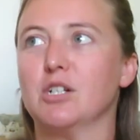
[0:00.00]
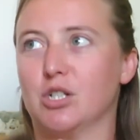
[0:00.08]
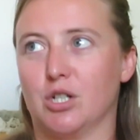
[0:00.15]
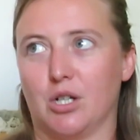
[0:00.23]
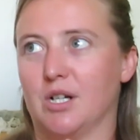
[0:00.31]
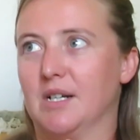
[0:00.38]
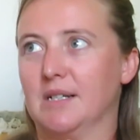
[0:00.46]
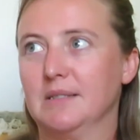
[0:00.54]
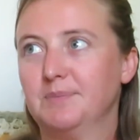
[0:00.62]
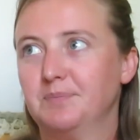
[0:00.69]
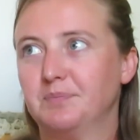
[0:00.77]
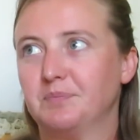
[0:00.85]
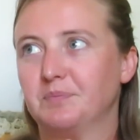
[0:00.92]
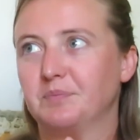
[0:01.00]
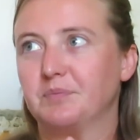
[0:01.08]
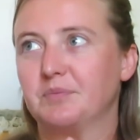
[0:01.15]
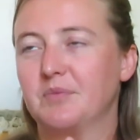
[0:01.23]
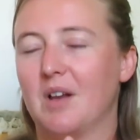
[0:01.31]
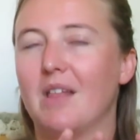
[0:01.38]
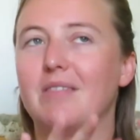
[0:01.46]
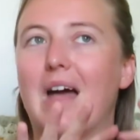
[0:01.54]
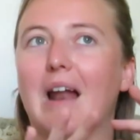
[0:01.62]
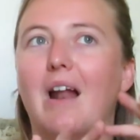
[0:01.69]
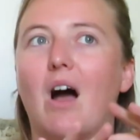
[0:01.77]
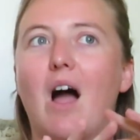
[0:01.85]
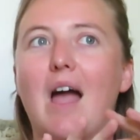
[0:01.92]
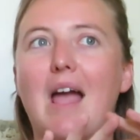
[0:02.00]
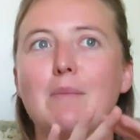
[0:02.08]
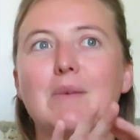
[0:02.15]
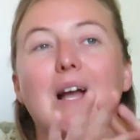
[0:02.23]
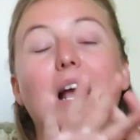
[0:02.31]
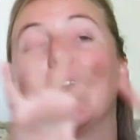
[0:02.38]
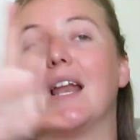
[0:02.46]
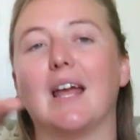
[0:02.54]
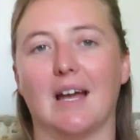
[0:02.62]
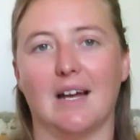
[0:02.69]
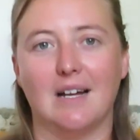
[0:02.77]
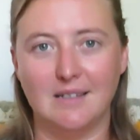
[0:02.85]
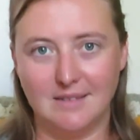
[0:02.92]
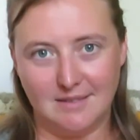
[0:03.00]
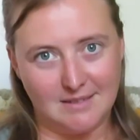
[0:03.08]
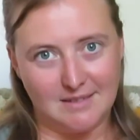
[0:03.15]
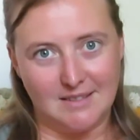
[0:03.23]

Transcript: sure that I am clear